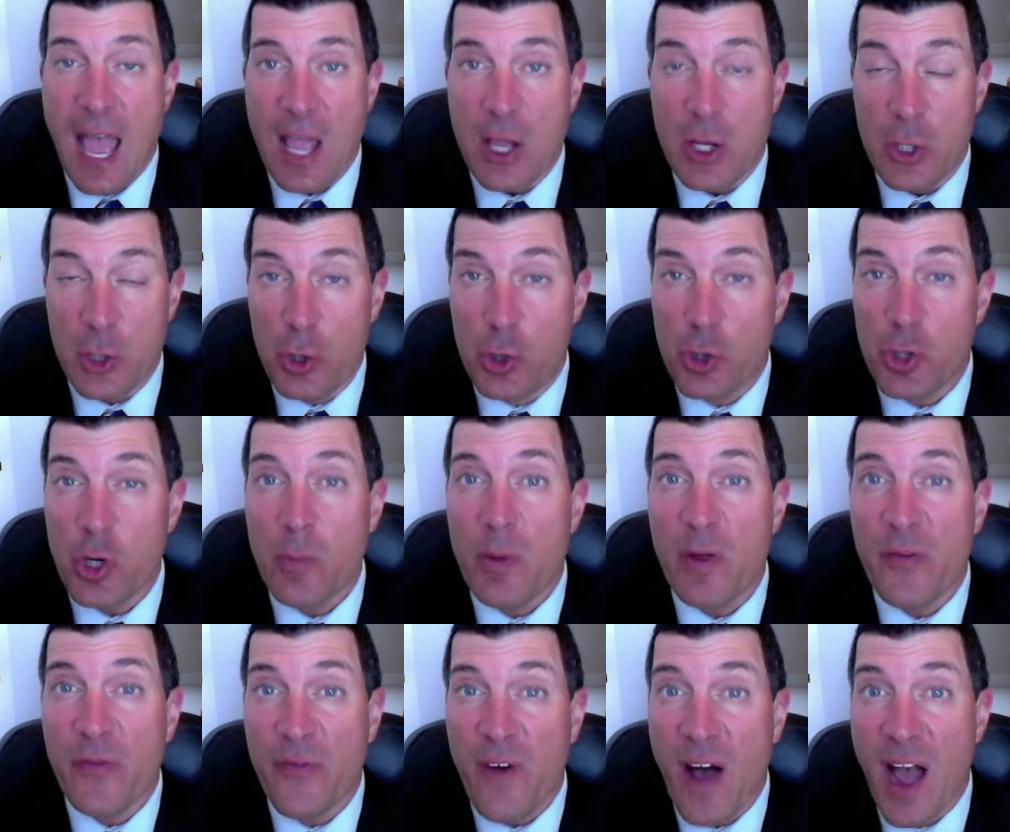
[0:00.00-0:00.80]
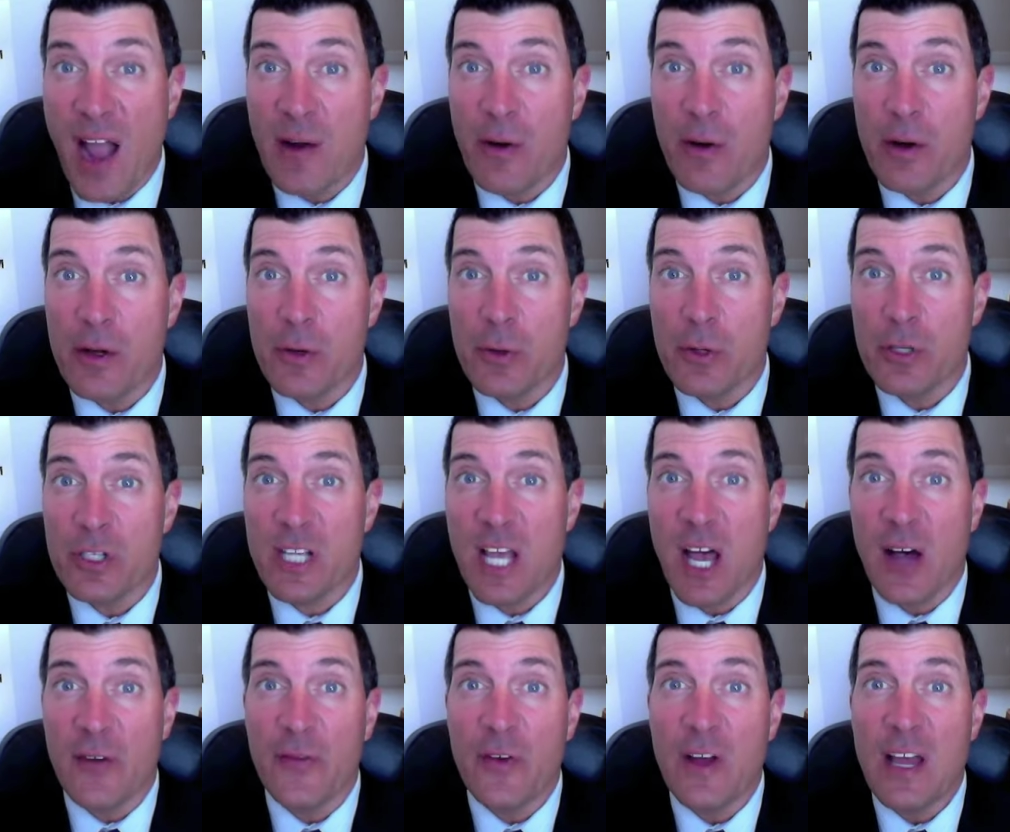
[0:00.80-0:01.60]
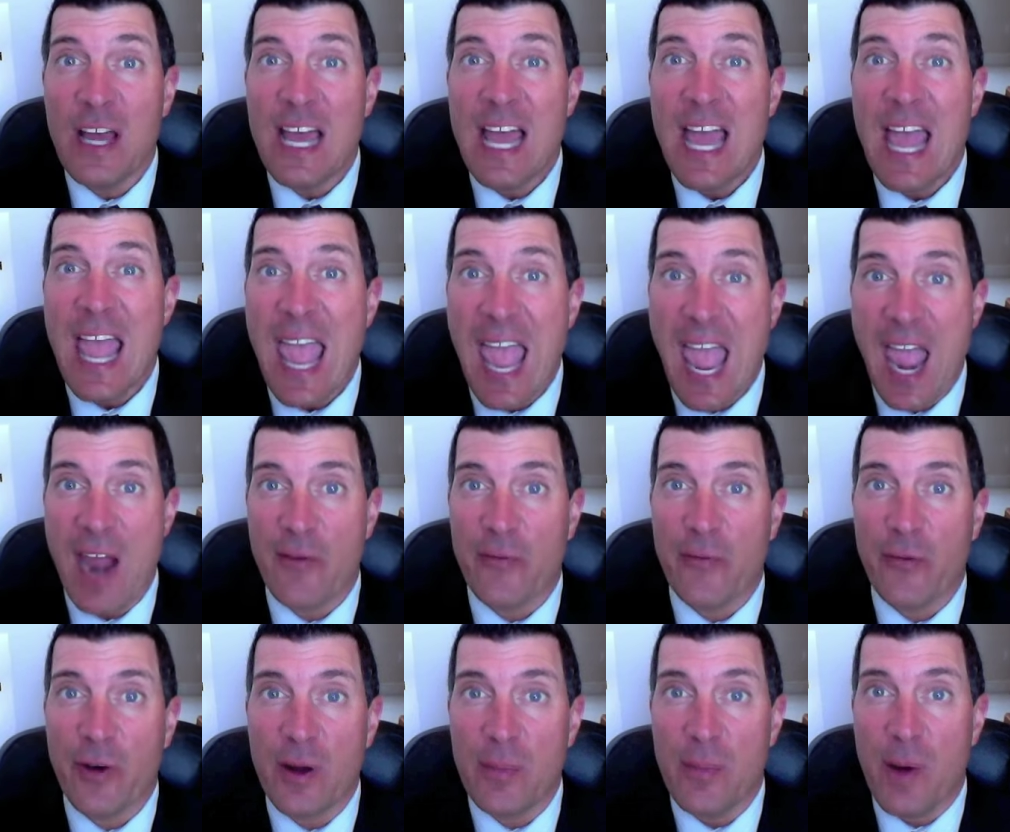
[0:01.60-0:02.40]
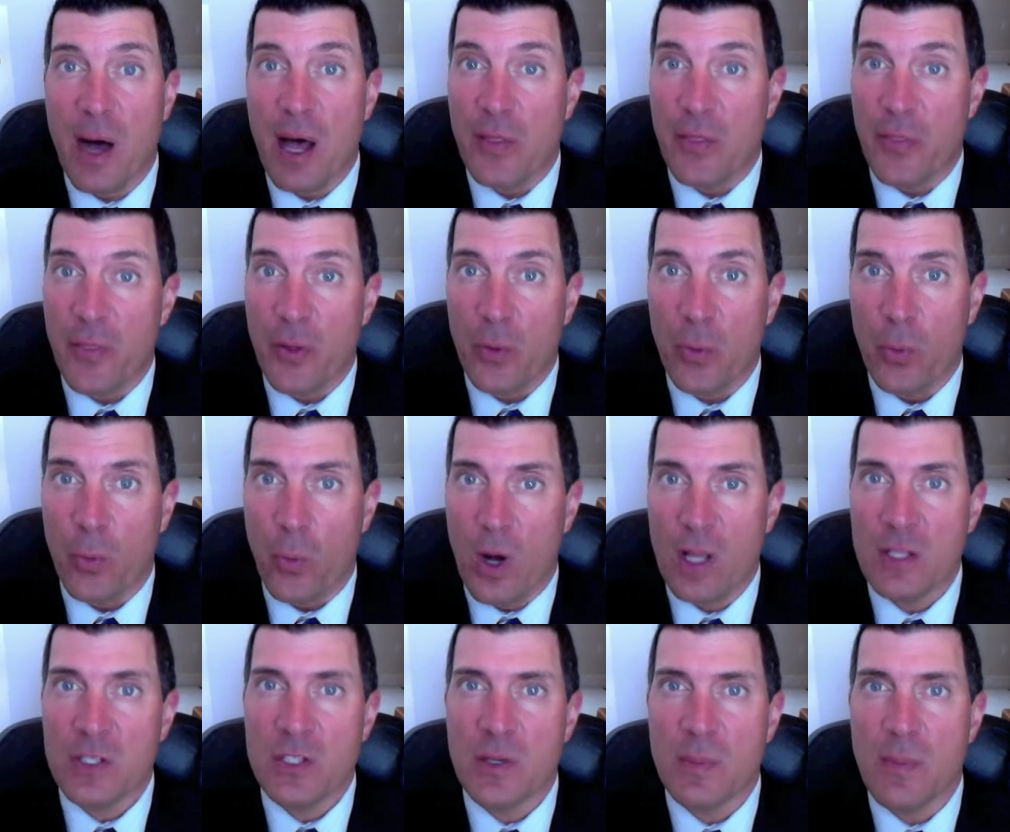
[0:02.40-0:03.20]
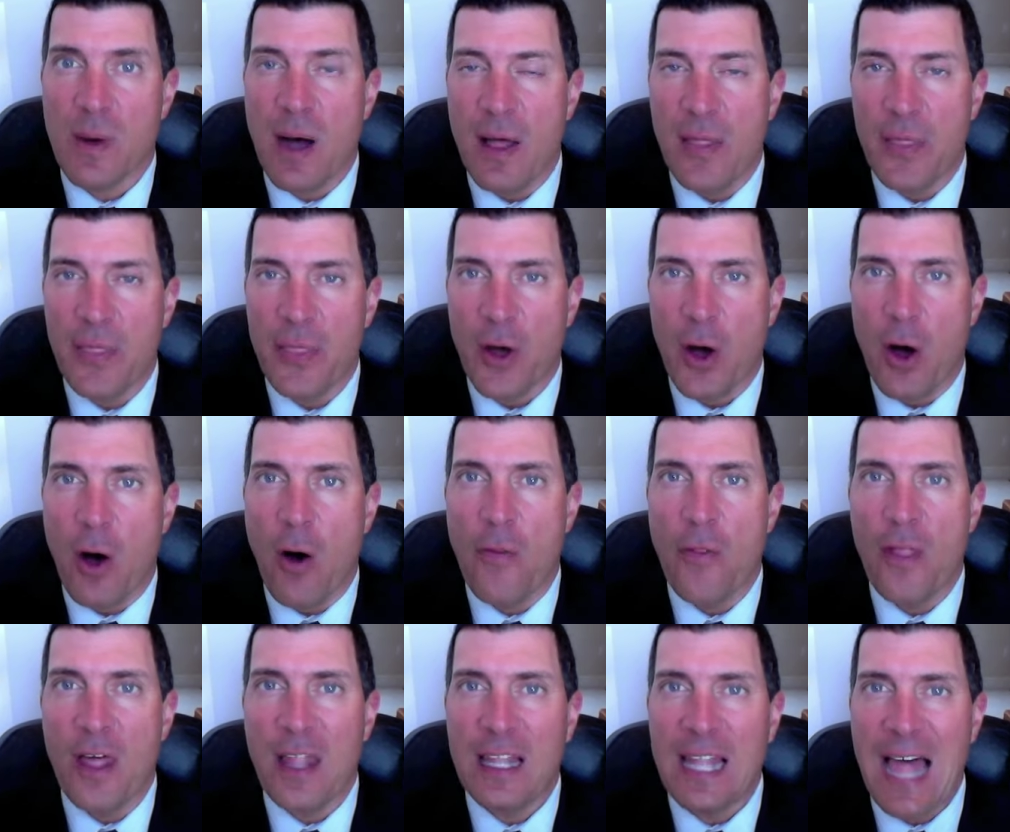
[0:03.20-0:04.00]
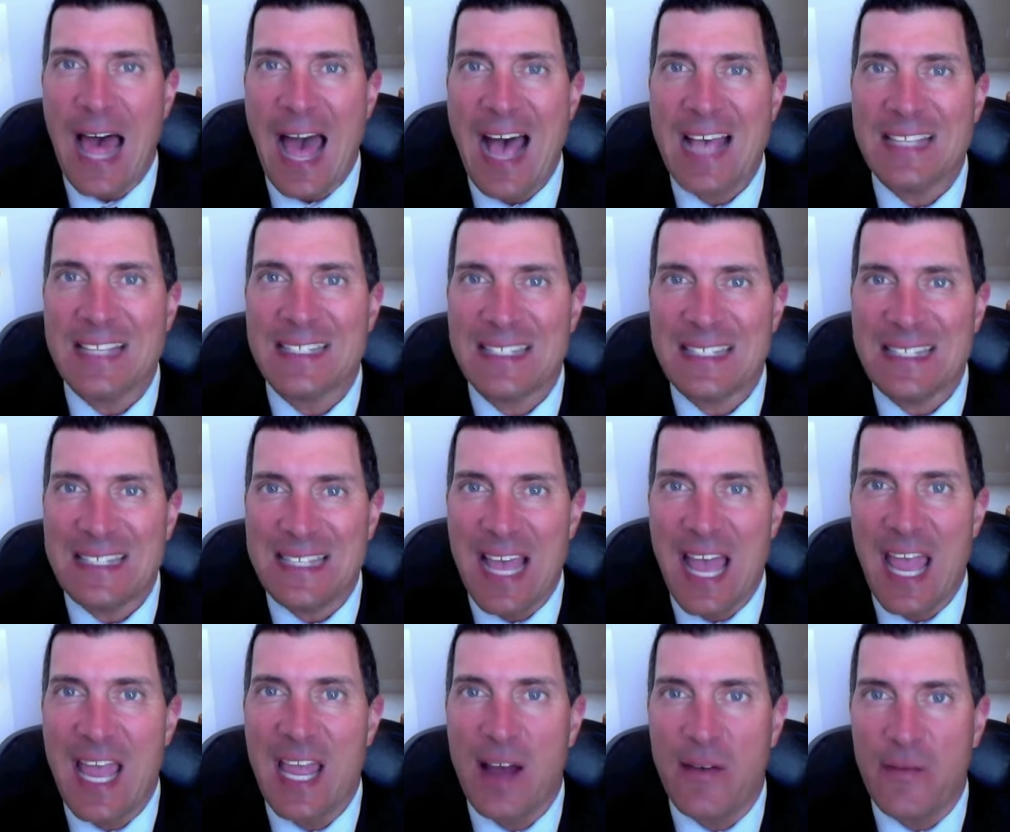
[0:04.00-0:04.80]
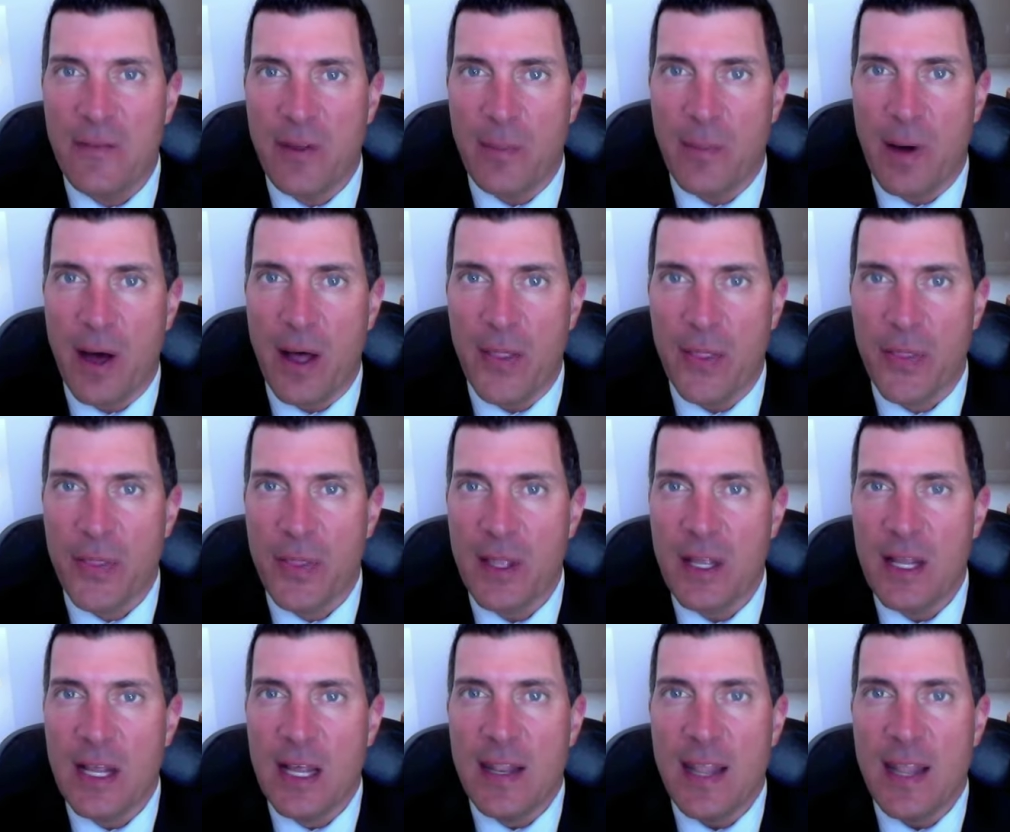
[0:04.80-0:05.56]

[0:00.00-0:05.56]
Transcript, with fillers: You should be firing yourself every month, once a month, on the last day of the month.